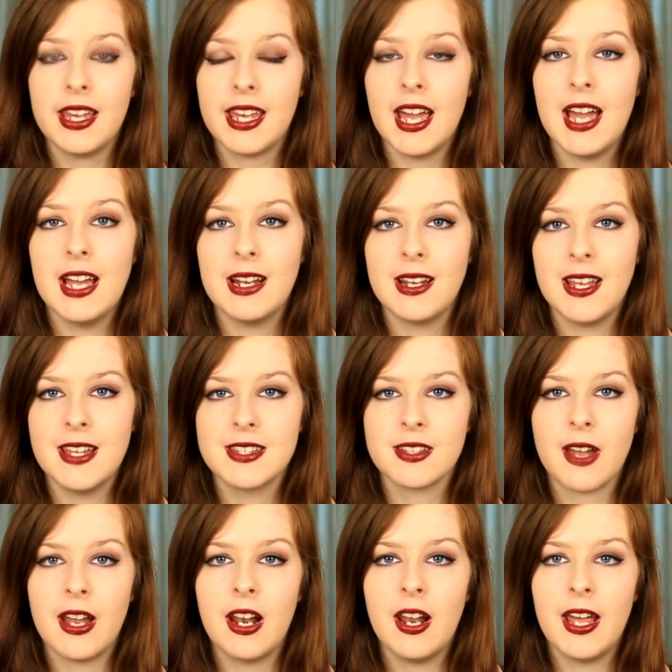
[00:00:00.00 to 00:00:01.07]
Again, it's
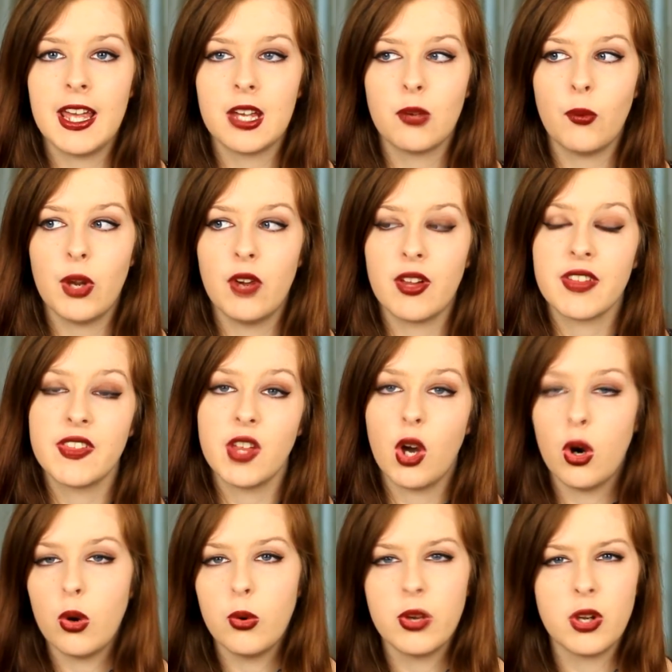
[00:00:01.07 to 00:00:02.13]
kind of like one of like the
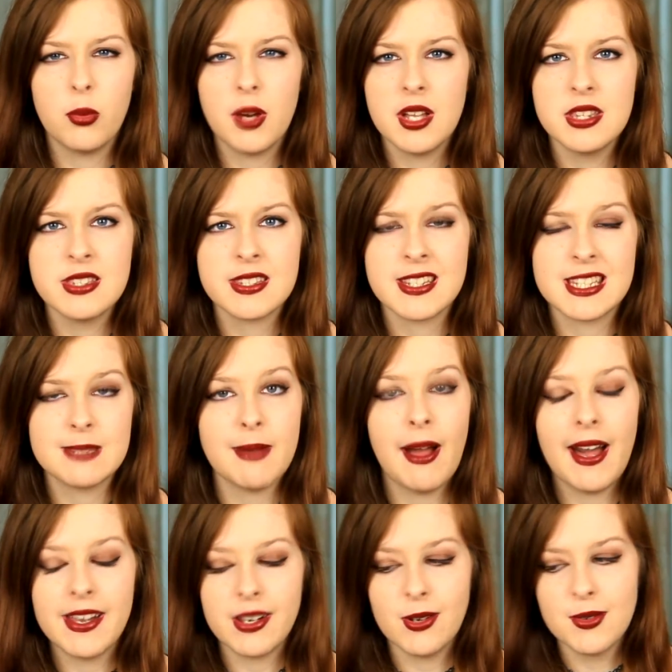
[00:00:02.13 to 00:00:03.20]
older ones because it's
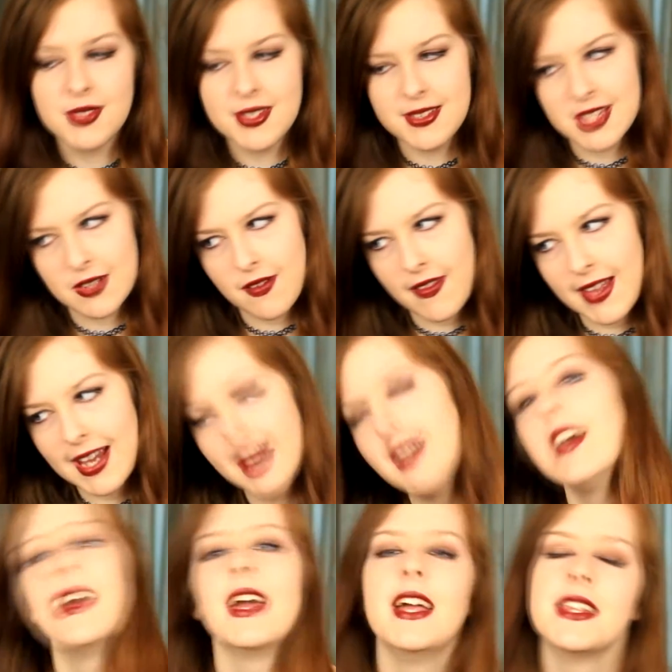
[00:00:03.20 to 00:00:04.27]
about adults and stuff like that.
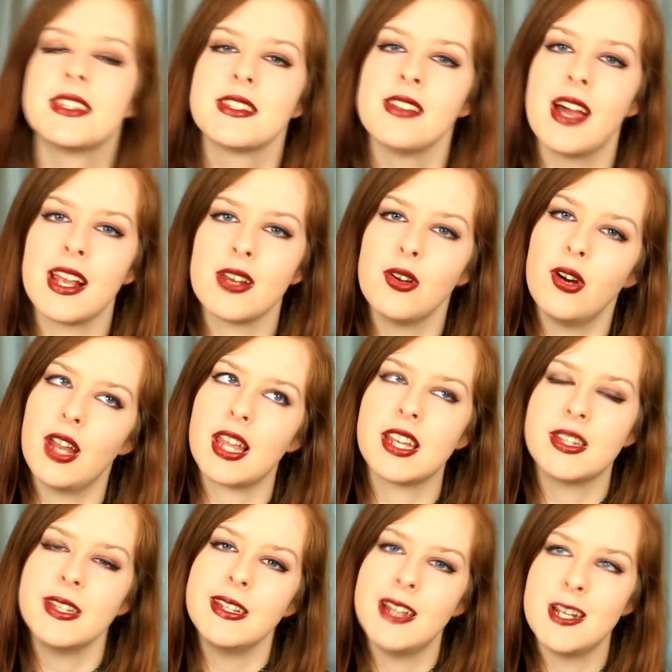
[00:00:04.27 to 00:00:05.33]
It's like not like
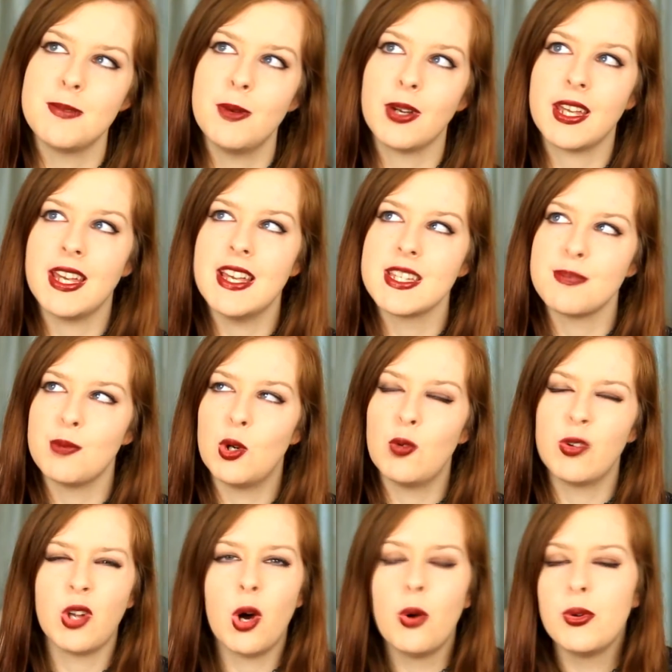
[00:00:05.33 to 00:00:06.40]
a teenage book, it is more of
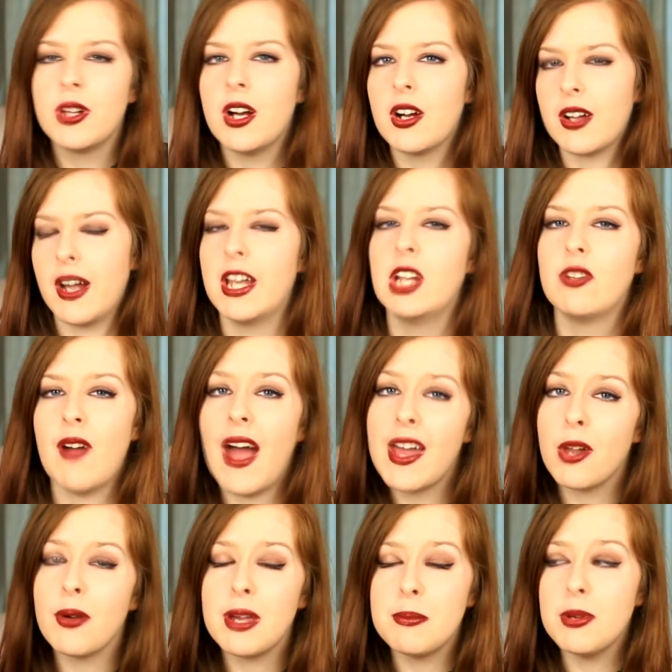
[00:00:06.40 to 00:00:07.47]
an older kind of
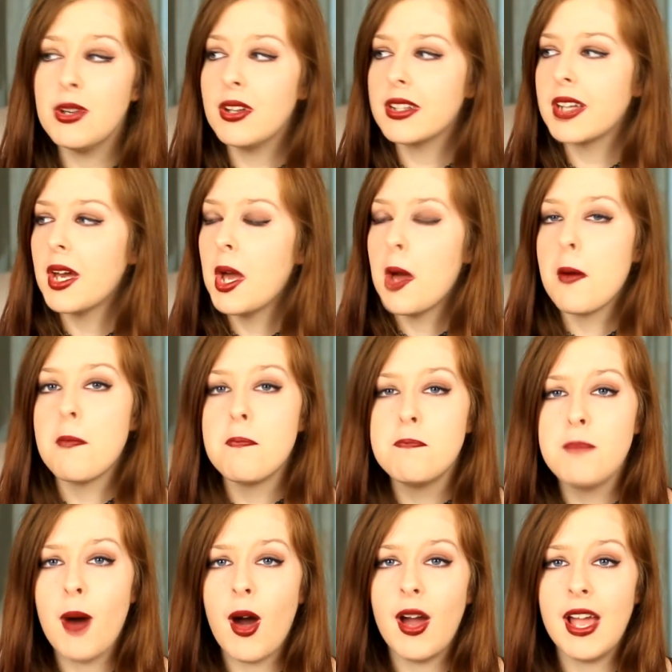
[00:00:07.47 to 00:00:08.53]
adult-y book,
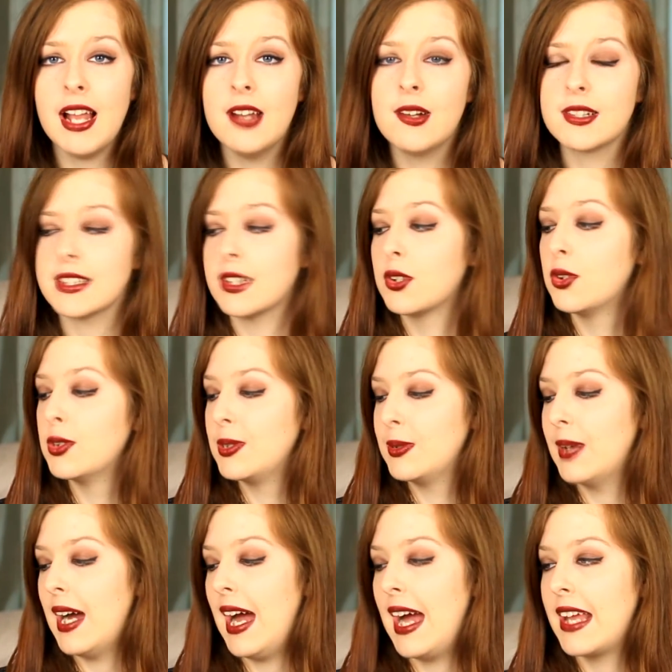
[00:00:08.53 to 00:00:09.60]
but it looks
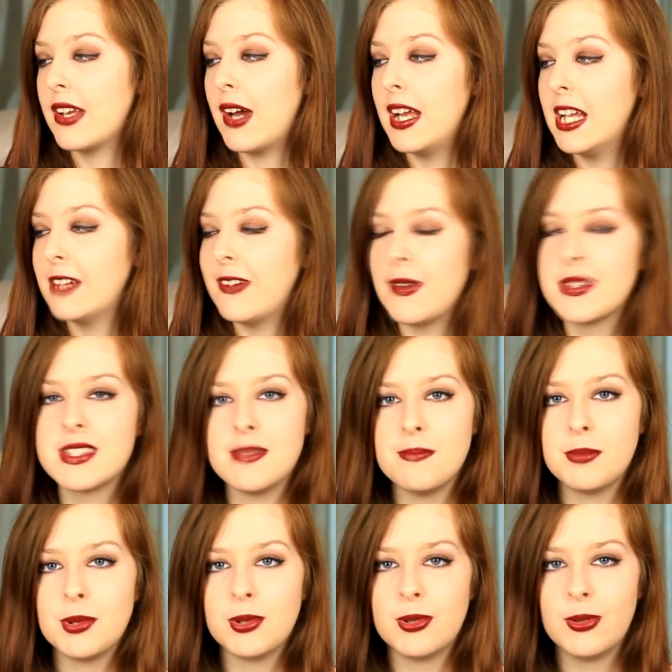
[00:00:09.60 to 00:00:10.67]
cool, and I love how
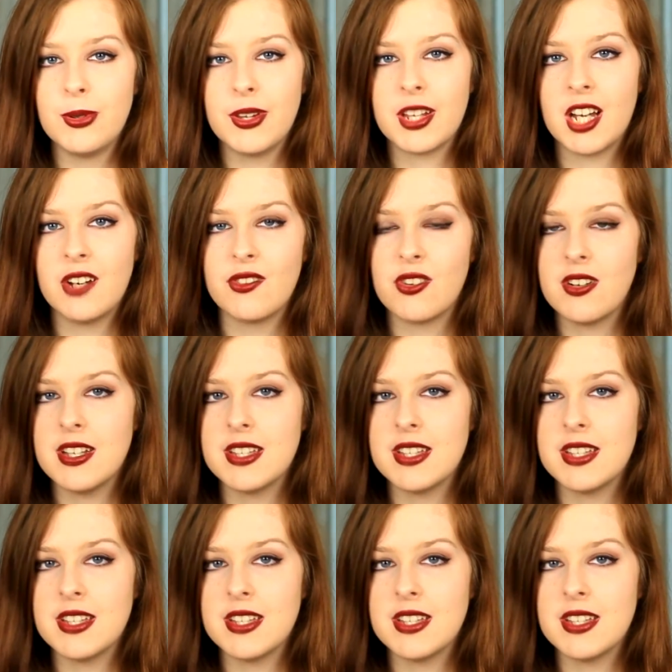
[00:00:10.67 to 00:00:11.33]
simple the cover